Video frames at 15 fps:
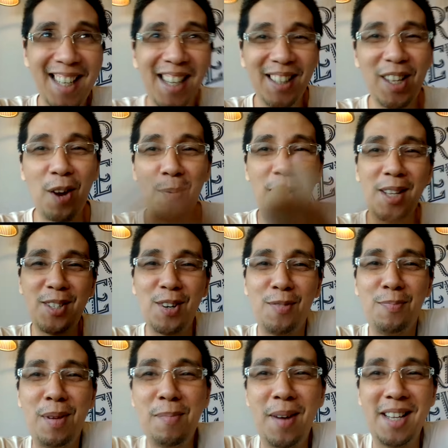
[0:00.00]
They already
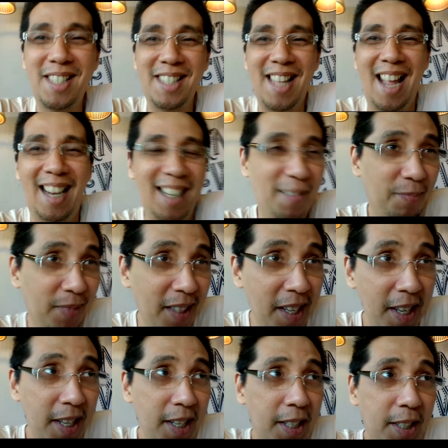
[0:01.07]
served me my snack.
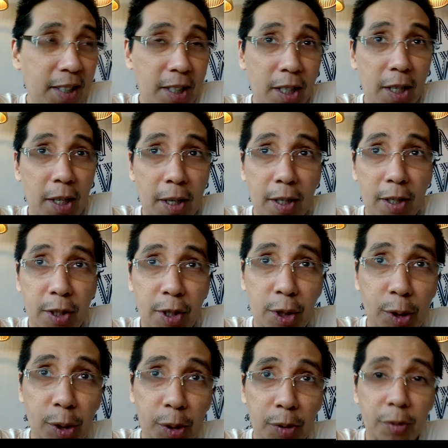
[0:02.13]

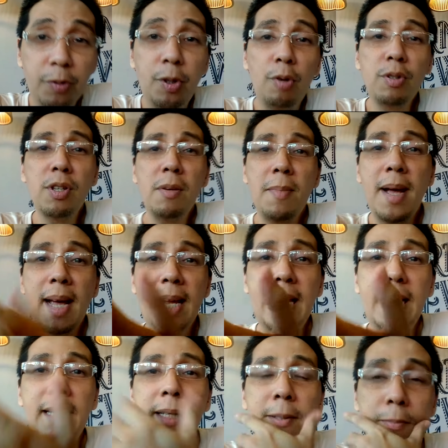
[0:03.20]
So those are
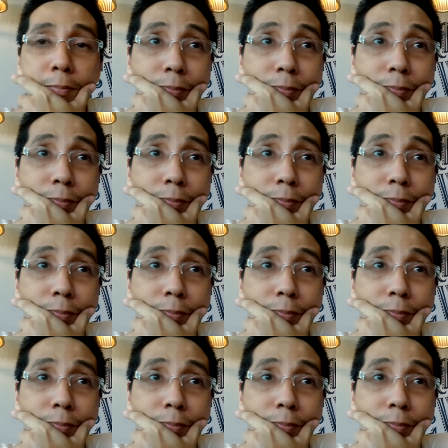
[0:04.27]
my